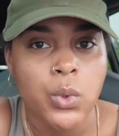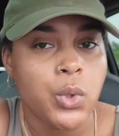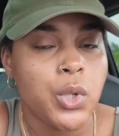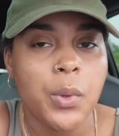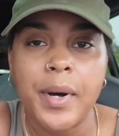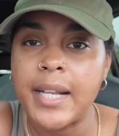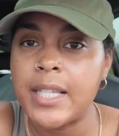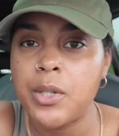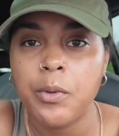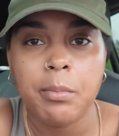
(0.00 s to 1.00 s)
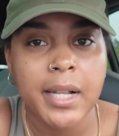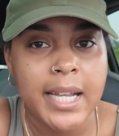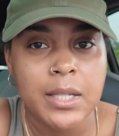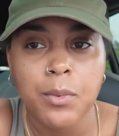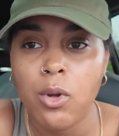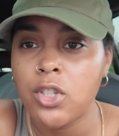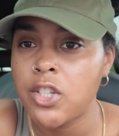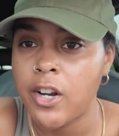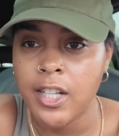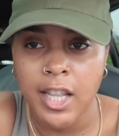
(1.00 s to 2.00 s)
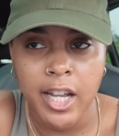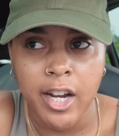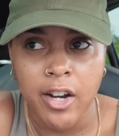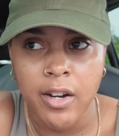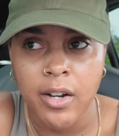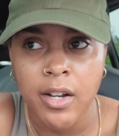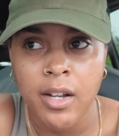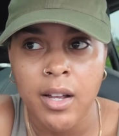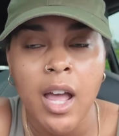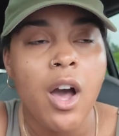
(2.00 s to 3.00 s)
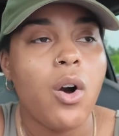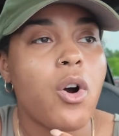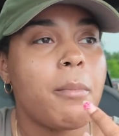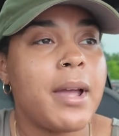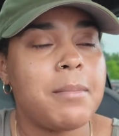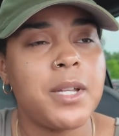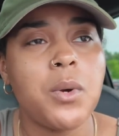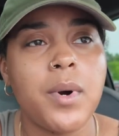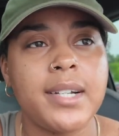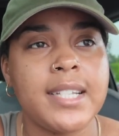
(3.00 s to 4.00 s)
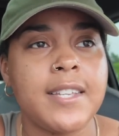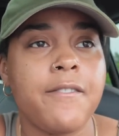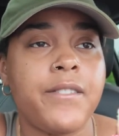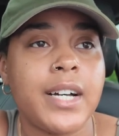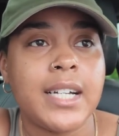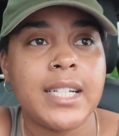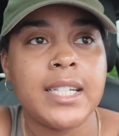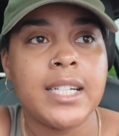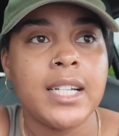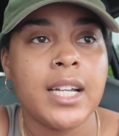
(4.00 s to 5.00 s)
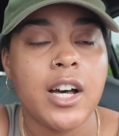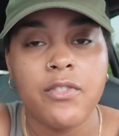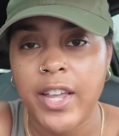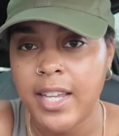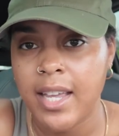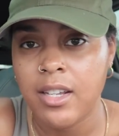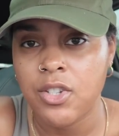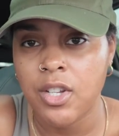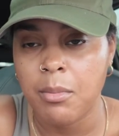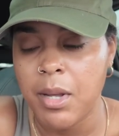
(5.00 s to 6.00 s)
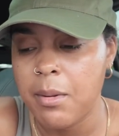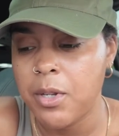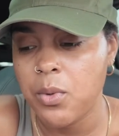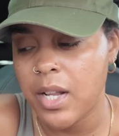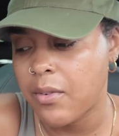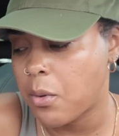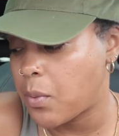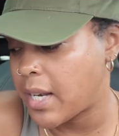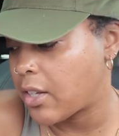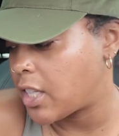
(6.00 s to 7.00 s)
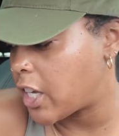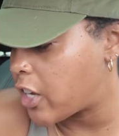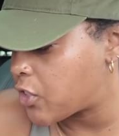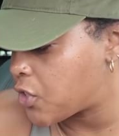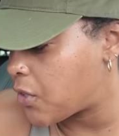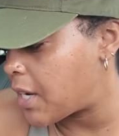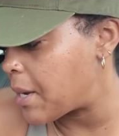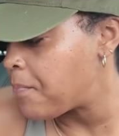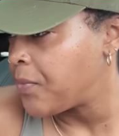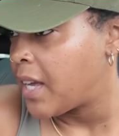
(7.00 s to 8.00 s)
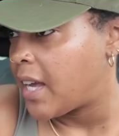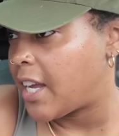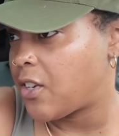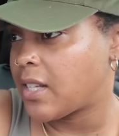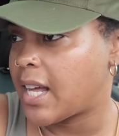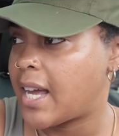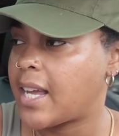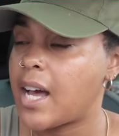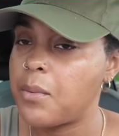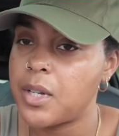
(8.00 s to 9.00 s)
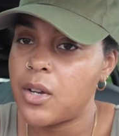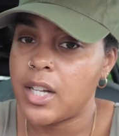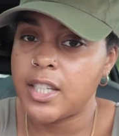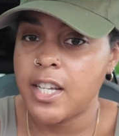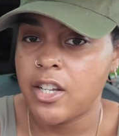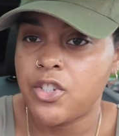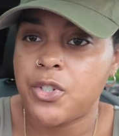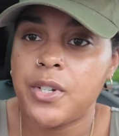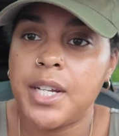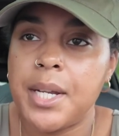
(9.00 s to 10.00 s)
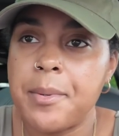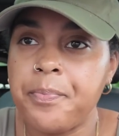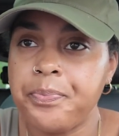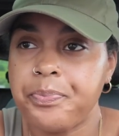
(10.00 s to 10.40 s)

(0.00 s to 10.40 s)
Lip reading: do you want it to replace? We're going to start there. Or maybe you wanted to fund a vacation. Maybe you never went out the country and you're like, I want to go out the country,